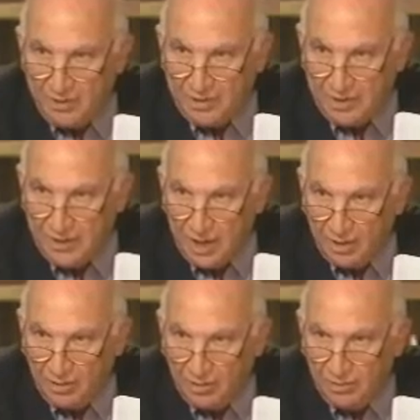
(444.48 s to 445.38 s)
or guarantee
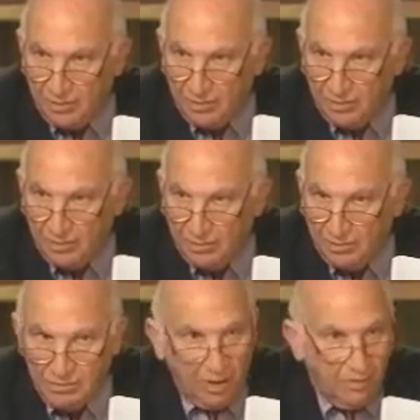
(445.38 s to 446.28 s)
debt?
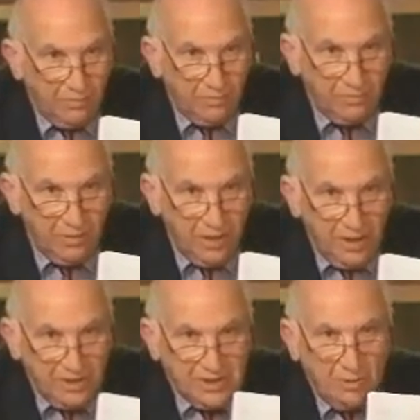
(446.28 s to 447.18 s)
No.
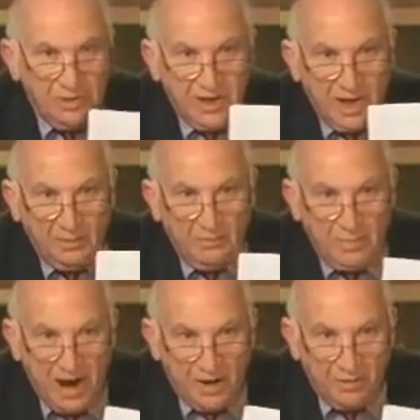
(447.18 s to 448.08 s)
So when the
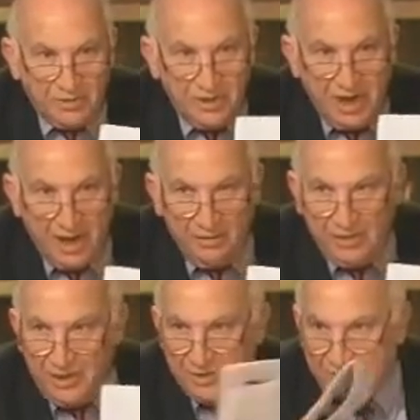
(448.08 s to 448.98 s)
government borrows and
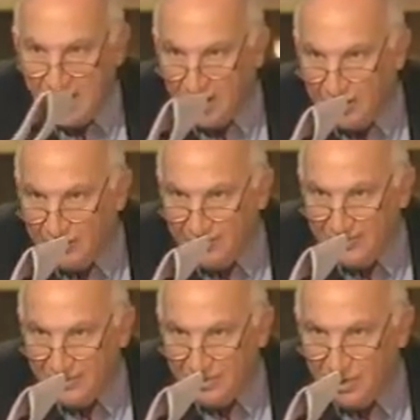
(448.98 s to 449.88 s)
guarantees debt,
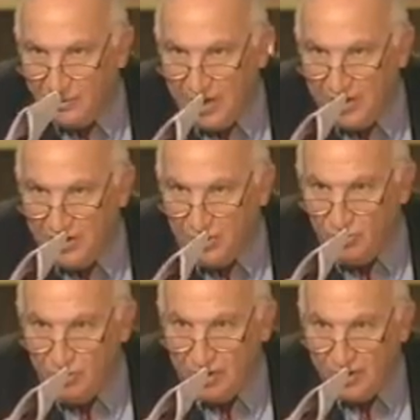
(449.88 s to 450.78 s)
they're making
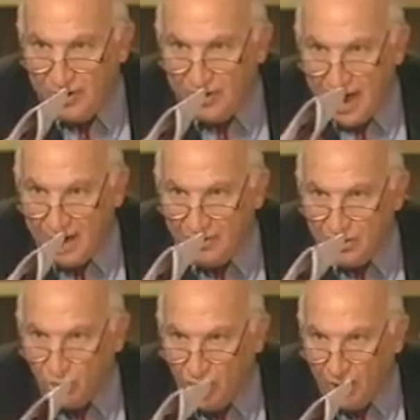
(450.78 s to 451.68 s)
you a
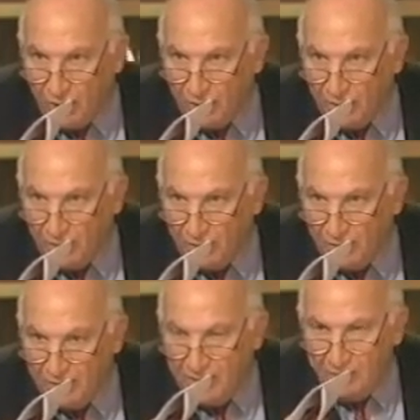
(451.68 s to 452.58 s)
guarantor.
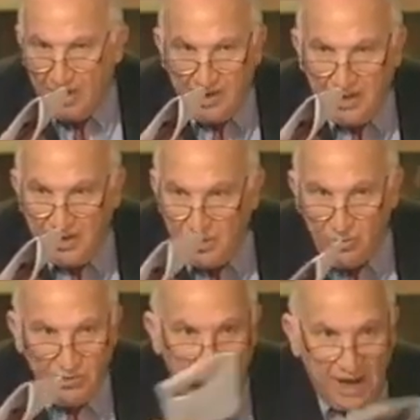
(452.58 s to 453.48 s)
They're making
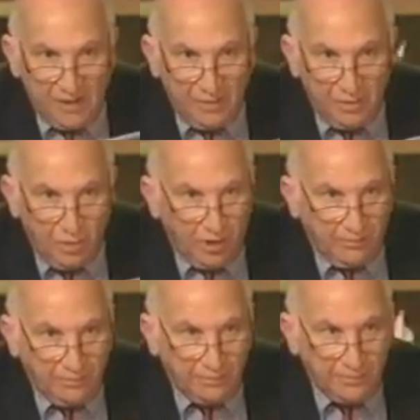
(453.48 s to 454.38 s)
you the
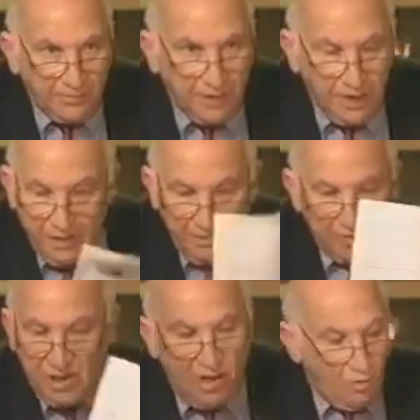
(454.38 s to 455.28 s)
guarantor.
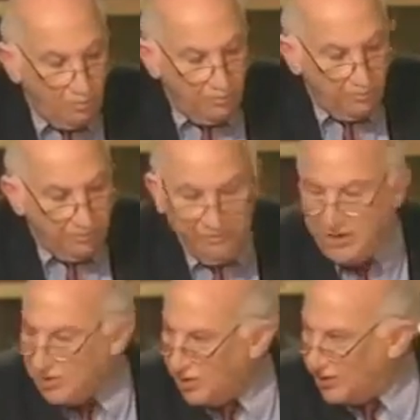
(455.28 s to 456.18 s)
There is no
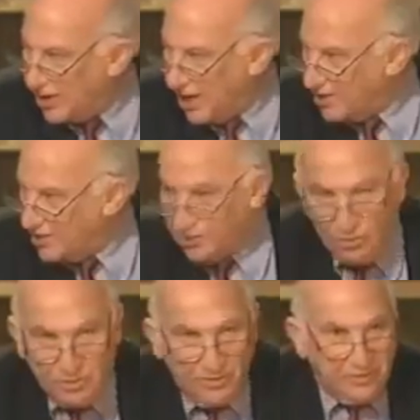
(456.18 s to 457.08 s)
provision in the
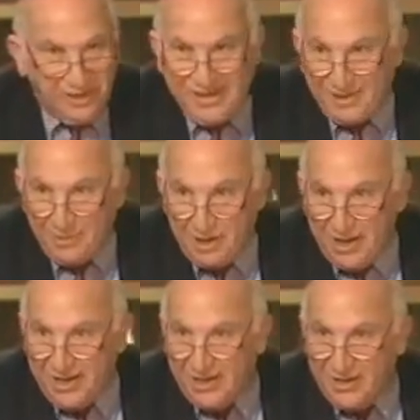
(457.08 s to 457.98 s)
Constitution for the
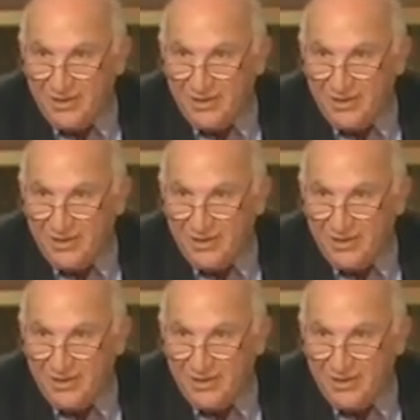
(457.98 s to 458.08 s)
government